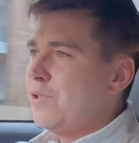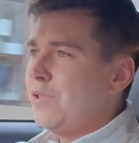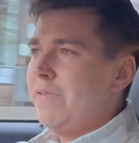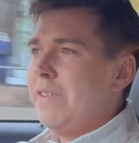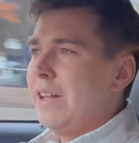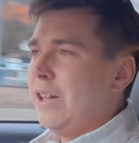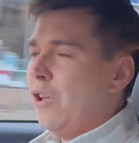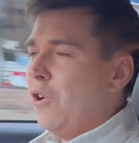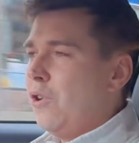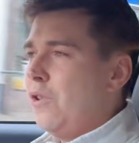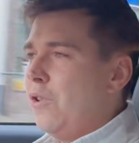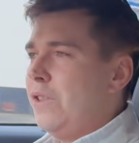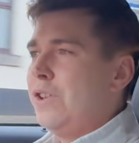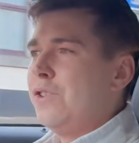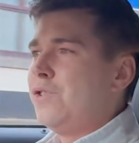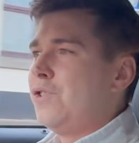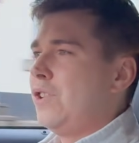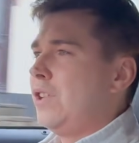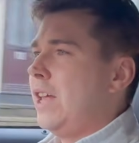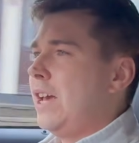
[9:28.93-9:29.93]
You feel all the
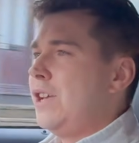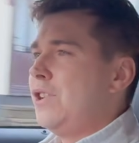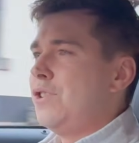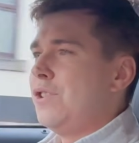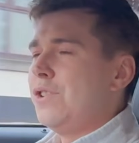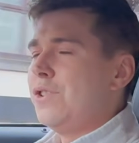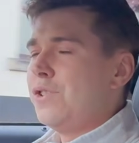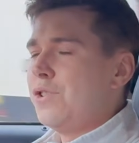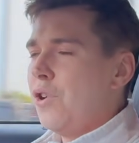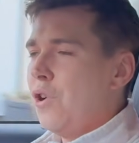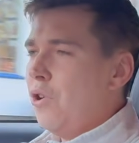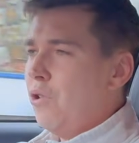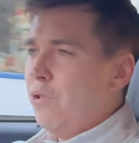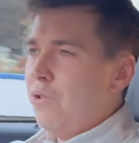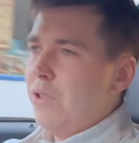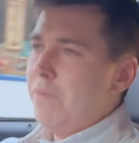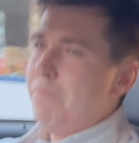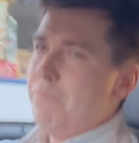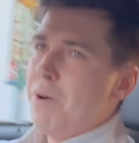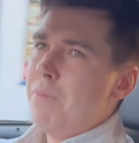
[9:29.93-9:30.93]
undulations, all
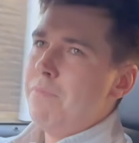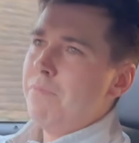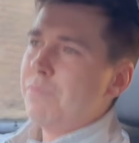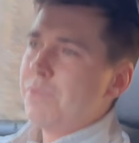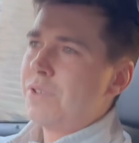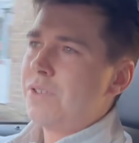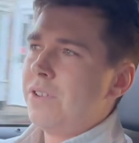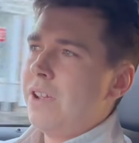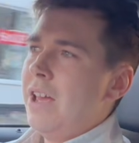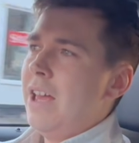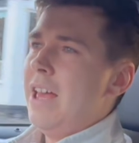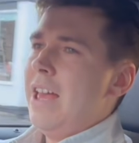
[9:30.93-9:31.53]
the bumps,